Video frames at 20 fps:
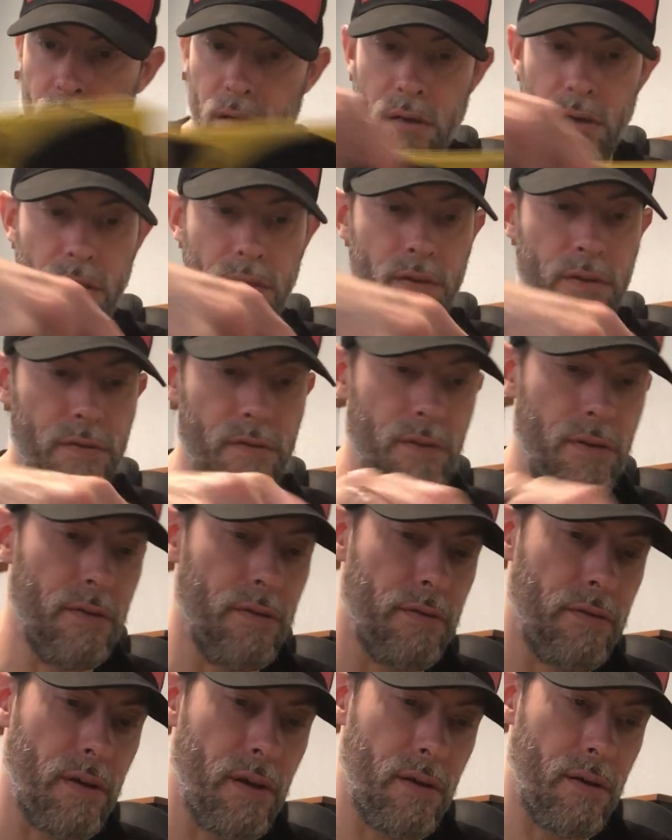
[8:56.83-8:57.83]
And this
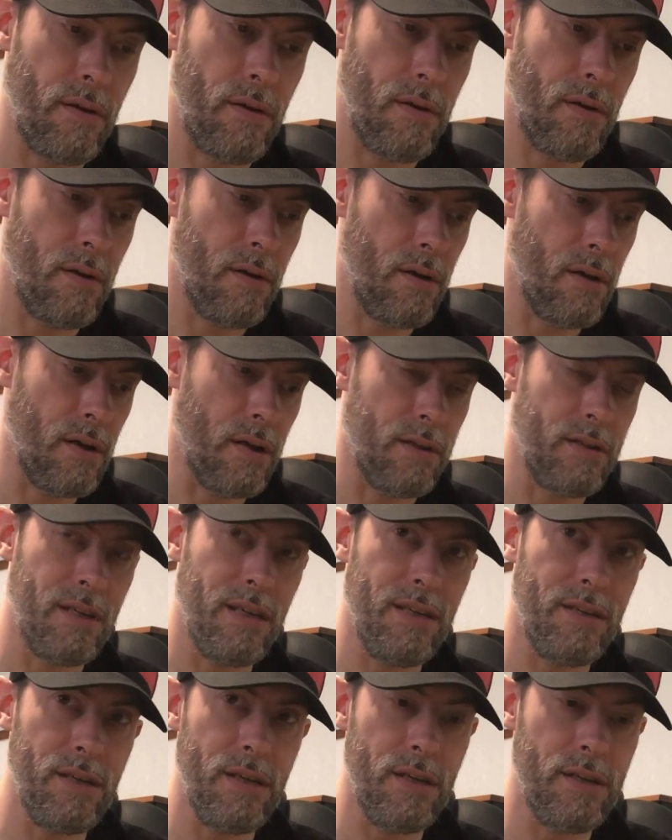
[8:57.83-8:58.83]
is uh,
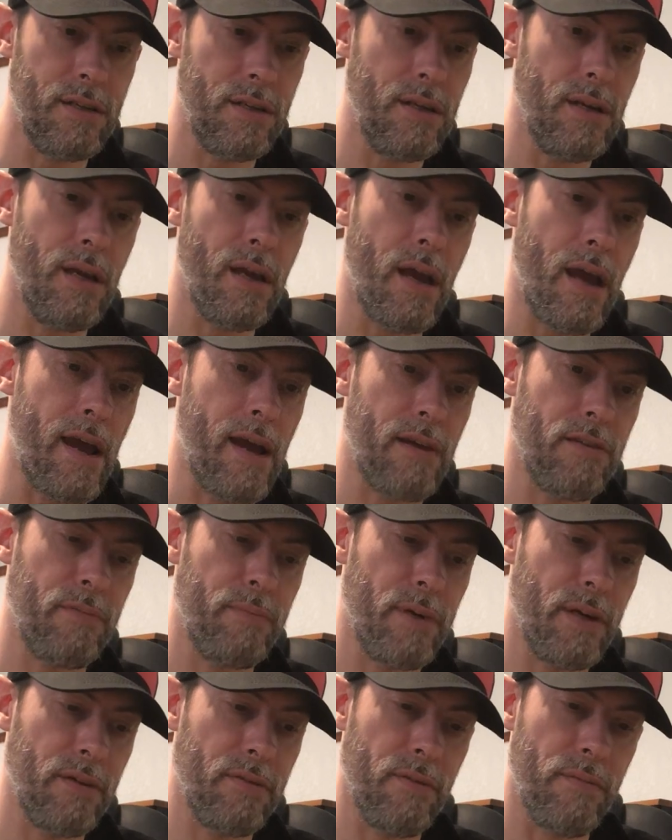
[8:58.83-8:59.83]
TTT
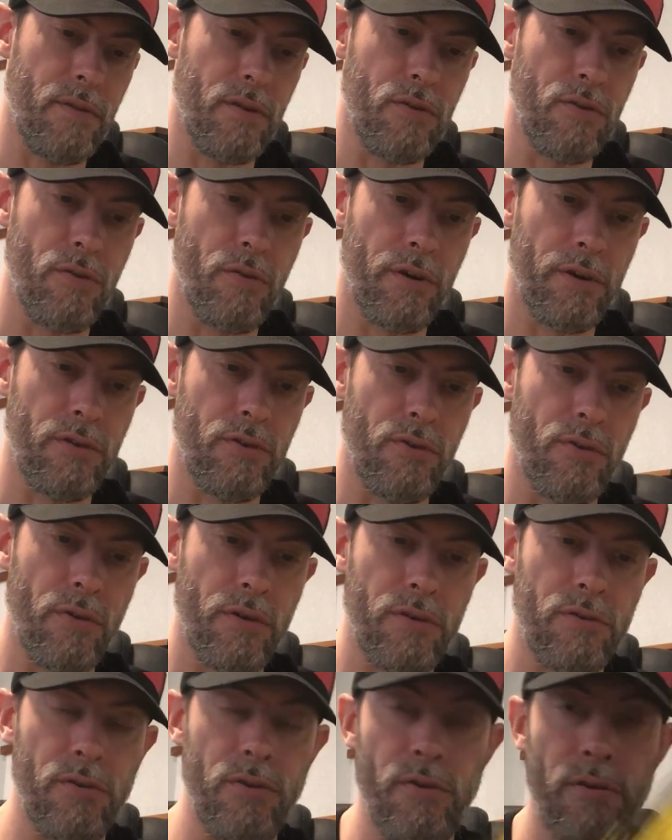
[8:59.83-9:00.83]
Aspects of the New York, New
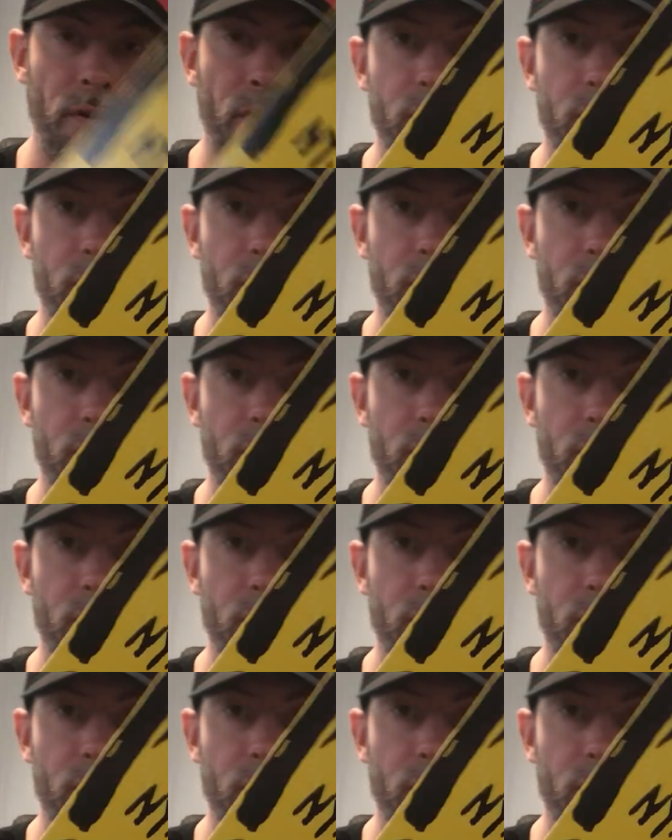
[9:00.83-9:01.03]
York, New York